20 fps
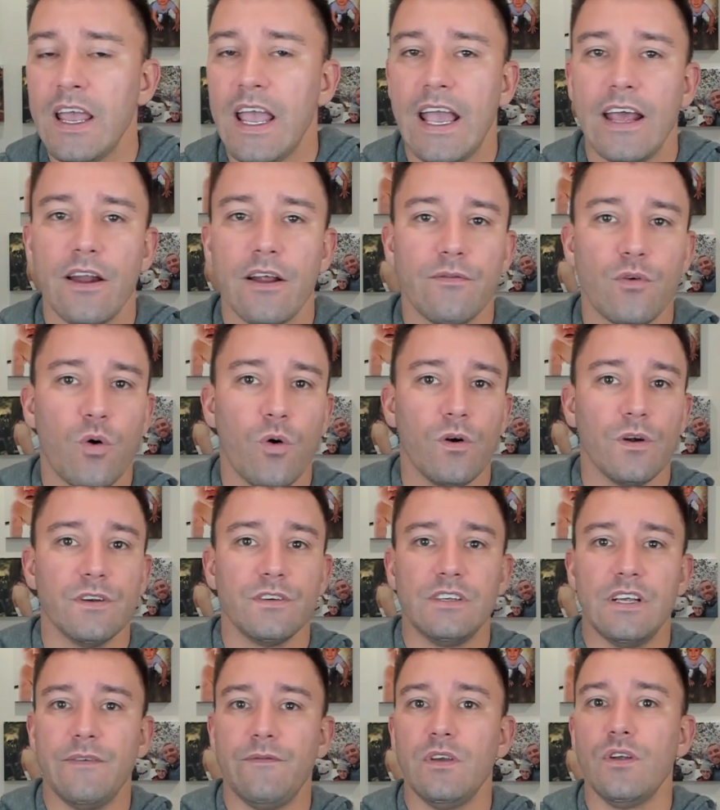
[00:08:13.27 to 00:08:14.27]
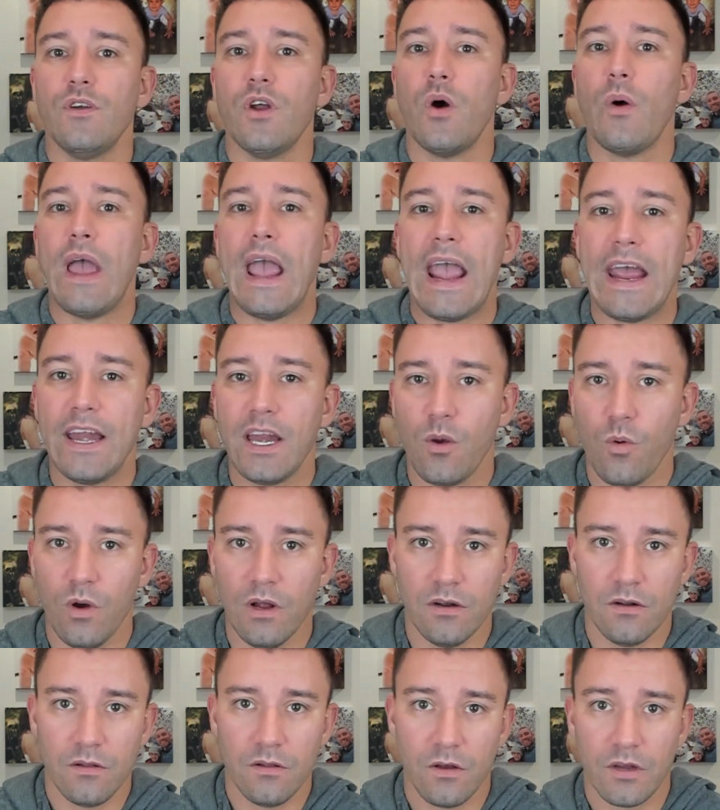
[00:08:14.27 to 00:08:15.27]
And of course, if you know
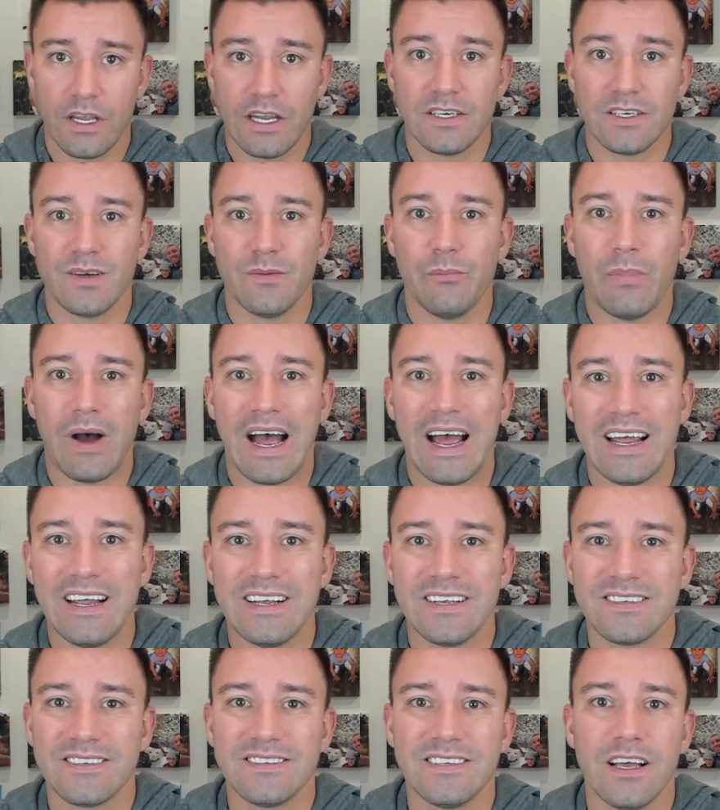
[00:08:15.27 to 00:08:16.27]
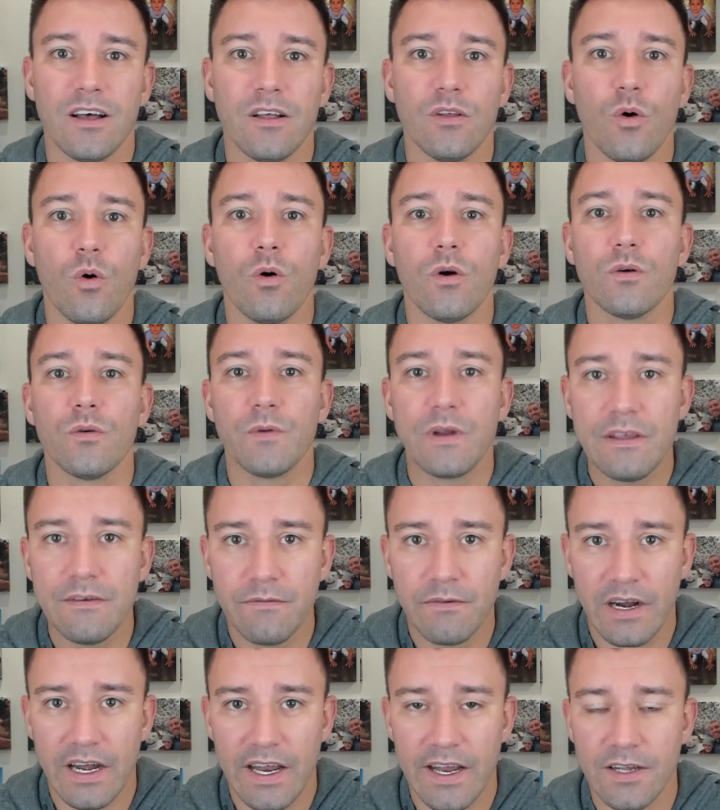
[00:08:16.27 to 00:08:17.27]
anyone looking to buy, sell, or
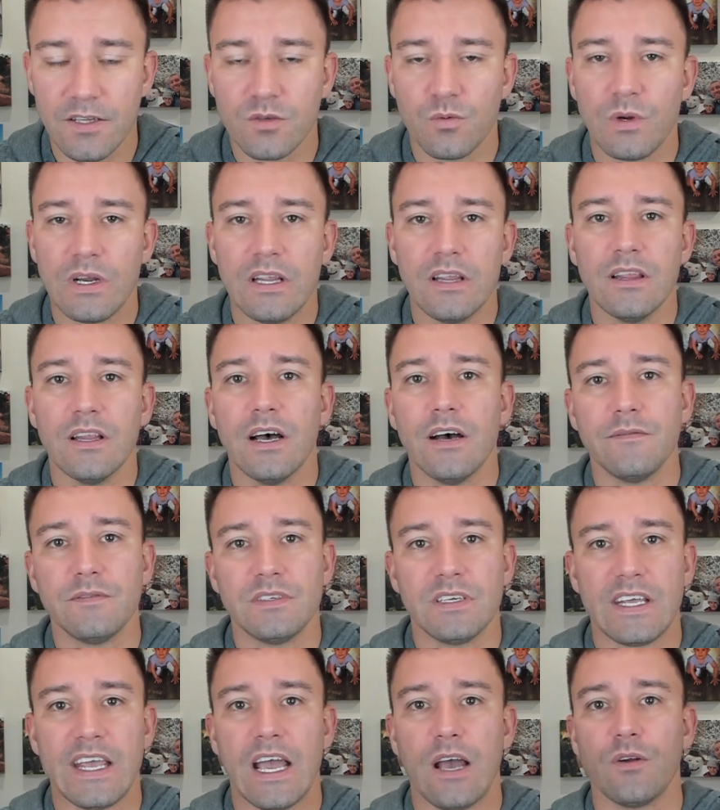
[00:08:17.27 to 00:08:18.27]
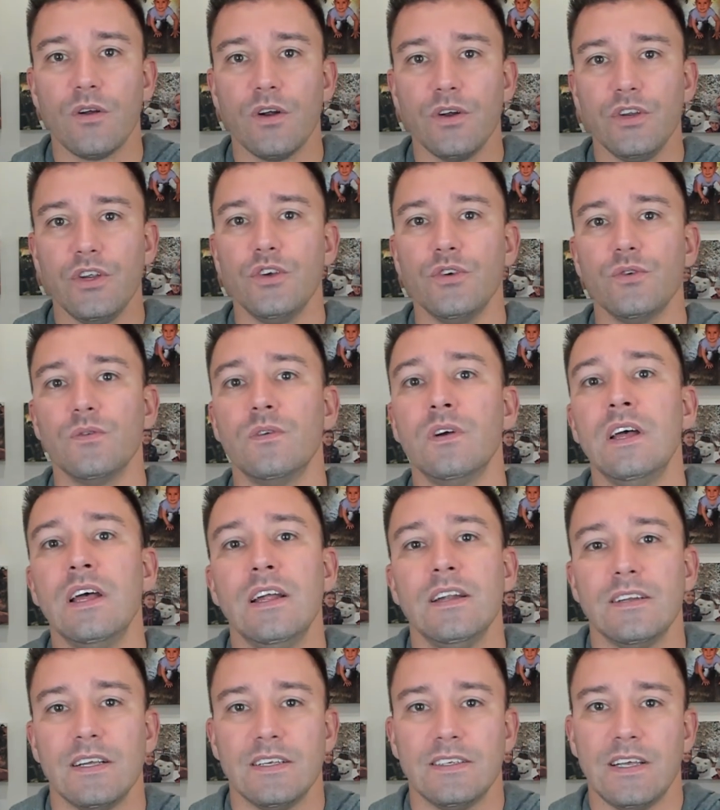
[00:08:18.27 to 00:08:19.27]
refinance, we'd love to count on you
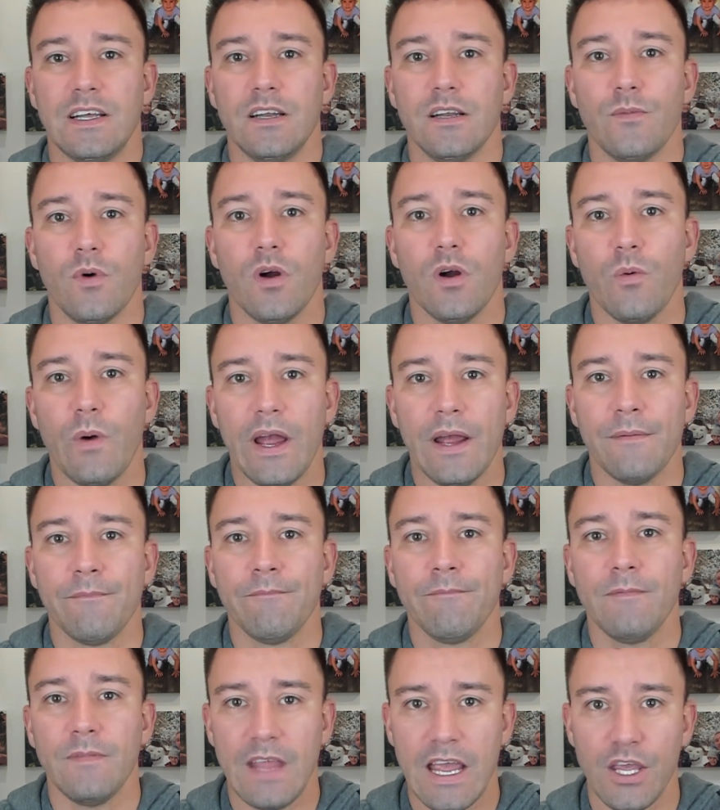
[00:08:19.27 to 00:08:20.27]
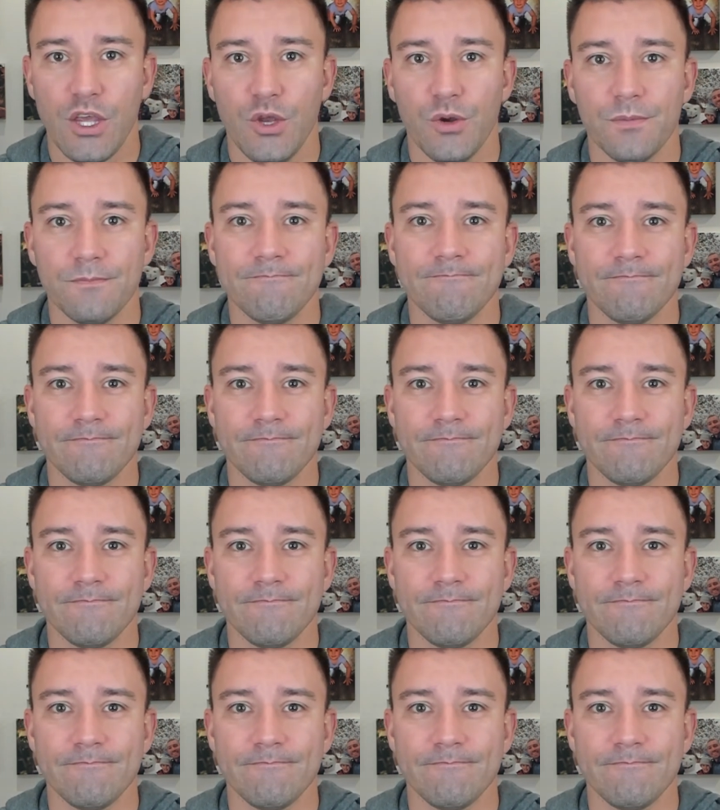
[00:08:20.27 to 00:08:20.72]
to send them our way. Thank you.